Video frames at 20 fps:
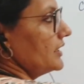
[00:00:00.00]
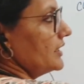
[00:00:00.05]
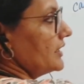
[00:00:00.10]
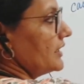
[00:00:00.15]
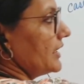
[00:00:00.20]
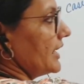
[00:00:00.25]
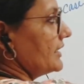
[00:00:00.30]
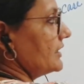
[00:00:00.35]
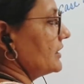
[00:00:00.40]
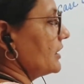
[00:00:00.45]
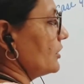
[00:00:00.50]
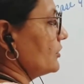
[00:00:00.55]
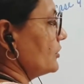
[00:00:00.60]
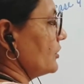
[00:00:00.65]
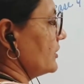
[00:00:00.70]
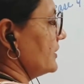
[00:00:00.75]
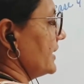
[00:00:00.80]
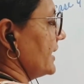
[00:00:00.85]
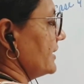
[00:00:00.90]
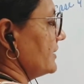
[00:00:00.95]
Right now
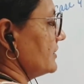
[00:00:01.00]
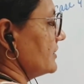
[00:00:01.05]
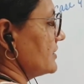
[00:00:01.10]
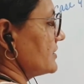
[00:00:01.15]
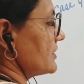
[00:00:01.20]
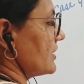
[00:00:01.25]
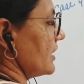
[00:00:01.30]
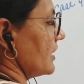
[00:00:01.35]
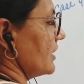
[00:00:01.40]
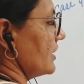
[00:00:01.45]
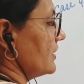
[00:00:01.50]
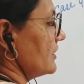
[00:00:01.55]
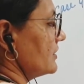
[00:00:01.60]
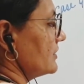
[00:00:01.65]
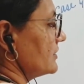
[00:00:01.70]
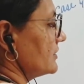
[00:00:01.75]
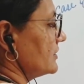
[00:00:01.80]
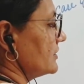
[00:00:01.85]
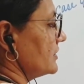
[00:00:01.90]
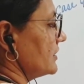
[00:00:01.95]
your debtors are